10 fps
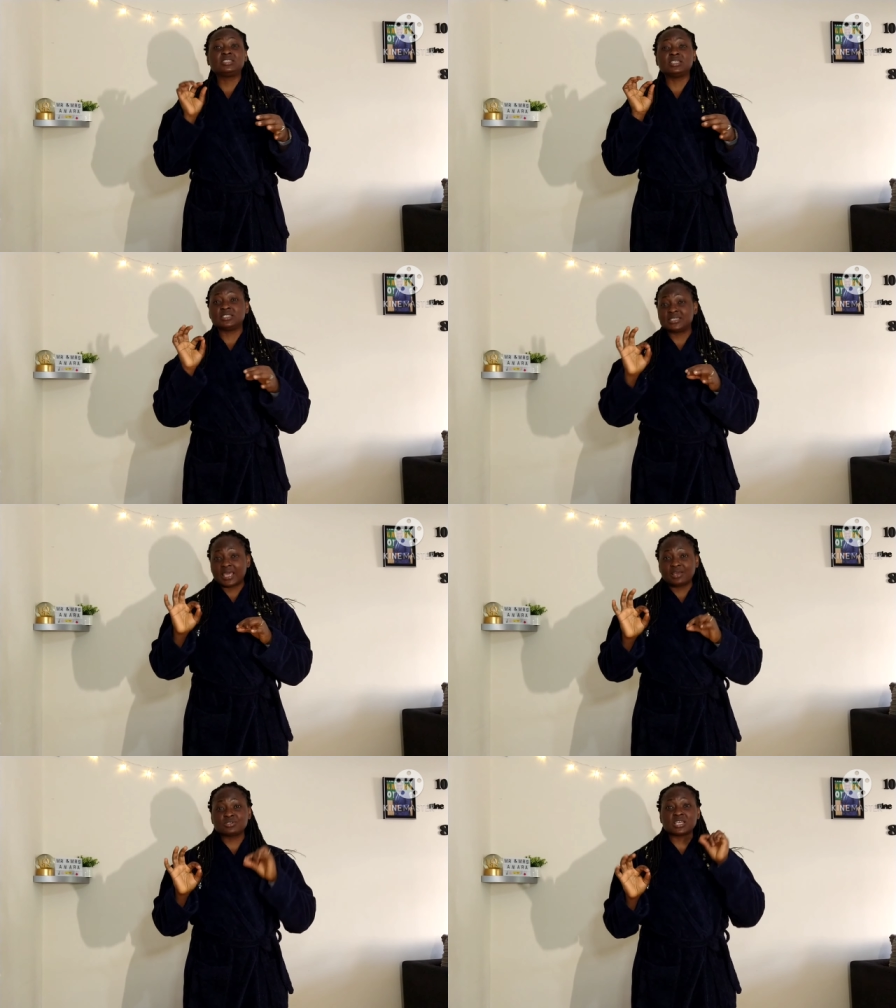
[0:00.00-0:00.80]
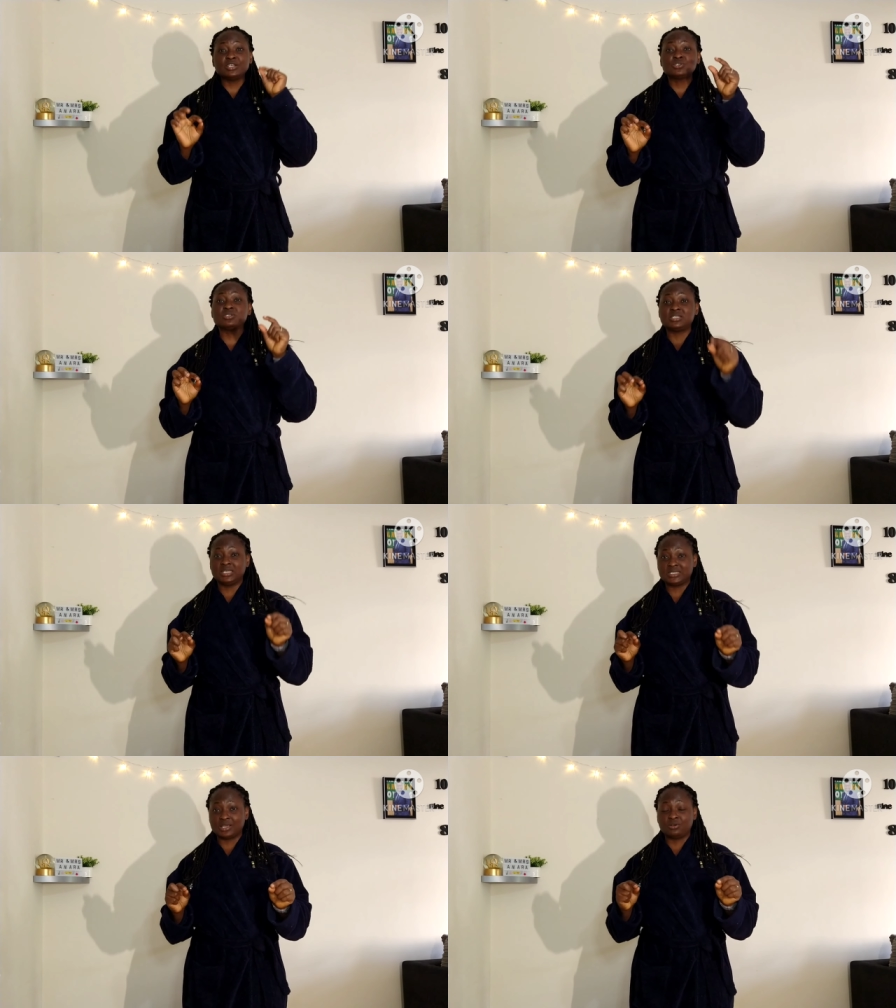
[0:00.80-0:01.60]
details into
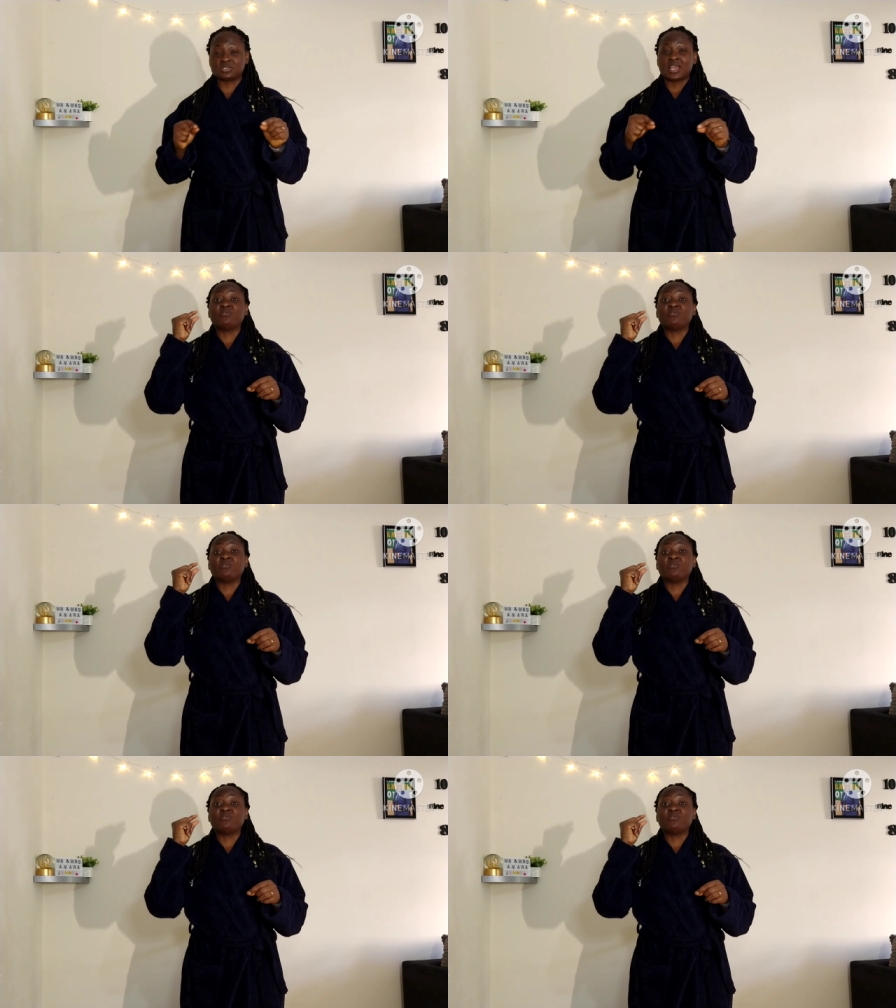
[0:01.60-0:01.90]
details.